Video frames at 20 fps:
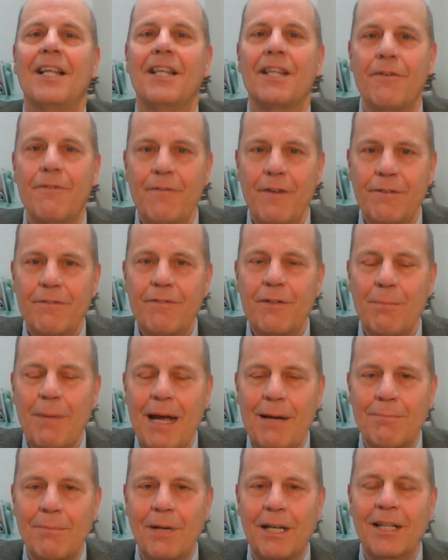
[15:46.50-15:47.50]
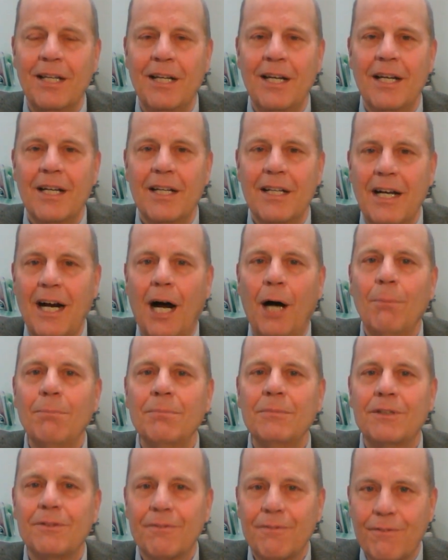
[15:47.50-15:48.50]
The Fifth Amendment
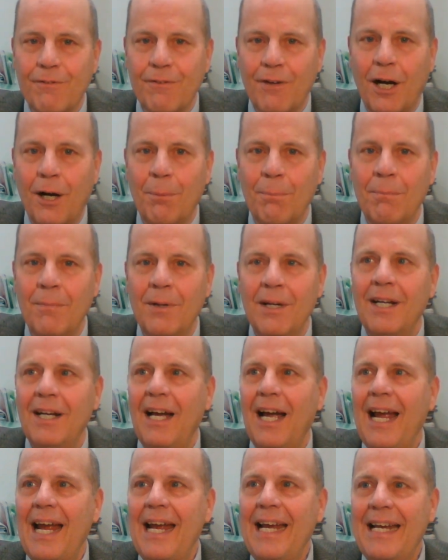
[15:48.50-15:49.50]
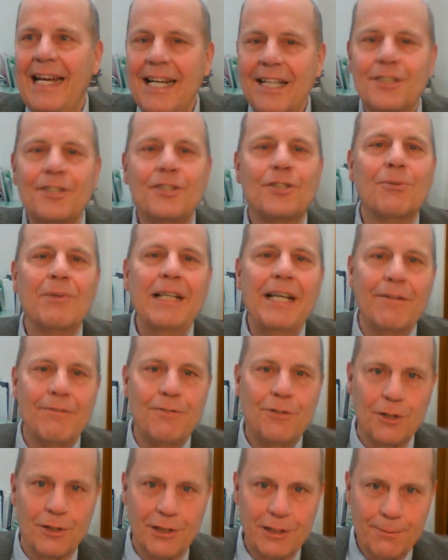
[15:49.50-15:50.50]
comes from a history of
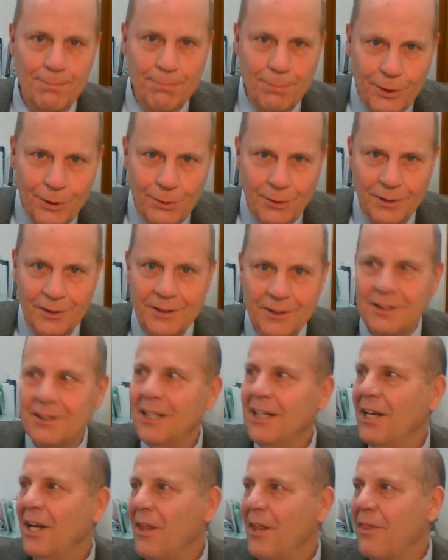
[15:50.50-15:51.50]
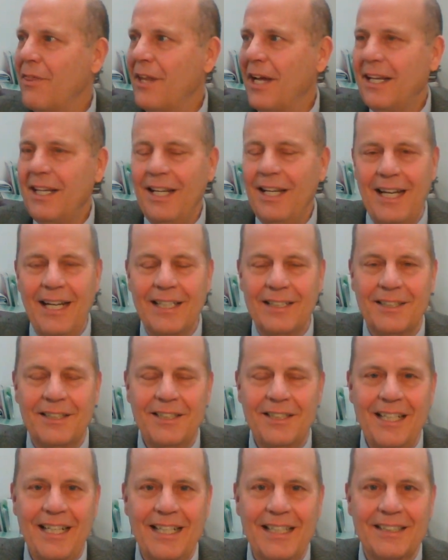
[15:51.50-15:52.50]
jurisprudence that
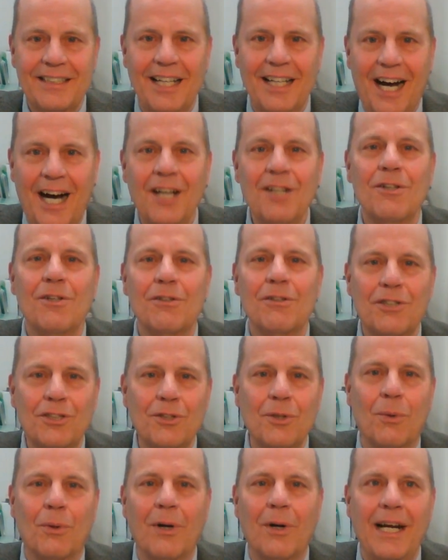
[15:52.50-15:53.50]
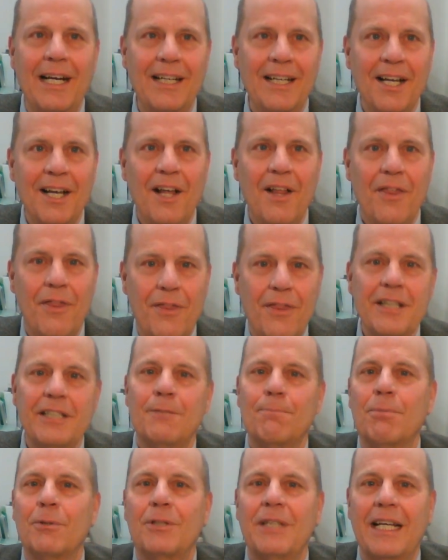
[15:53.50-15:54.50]
is, is underscoring this
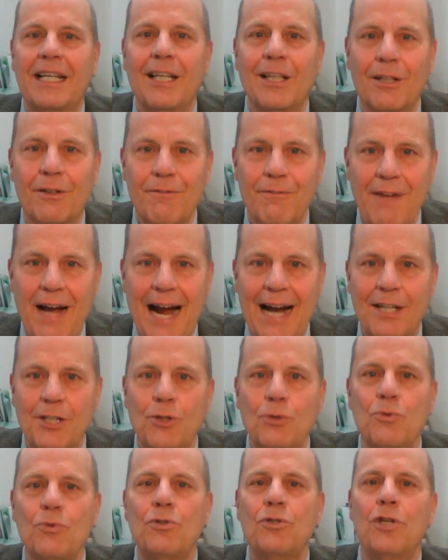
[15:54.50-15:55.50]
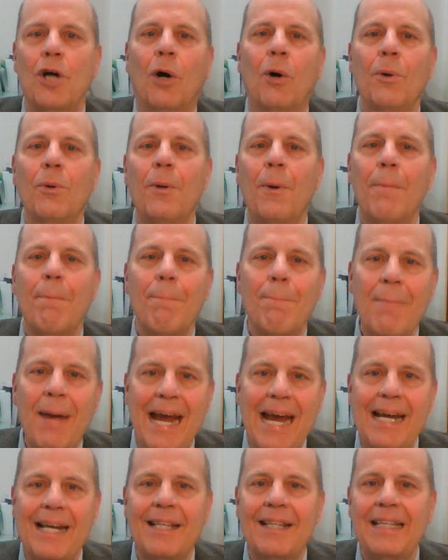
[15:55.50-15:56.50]
particular fact. You don't
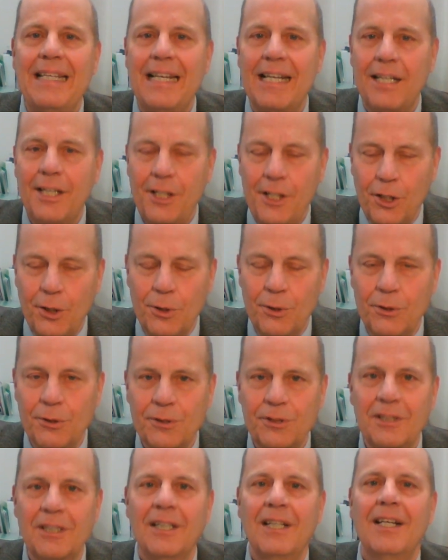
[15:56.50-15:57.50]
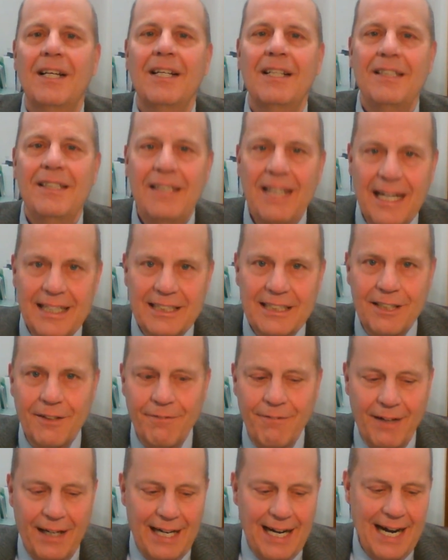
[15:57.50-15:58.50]
make the accused
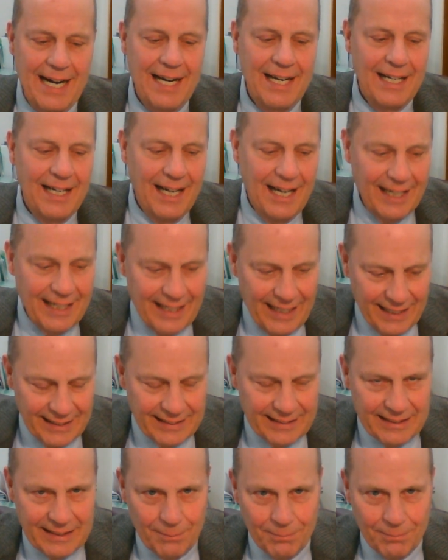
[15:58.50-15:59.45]
testify against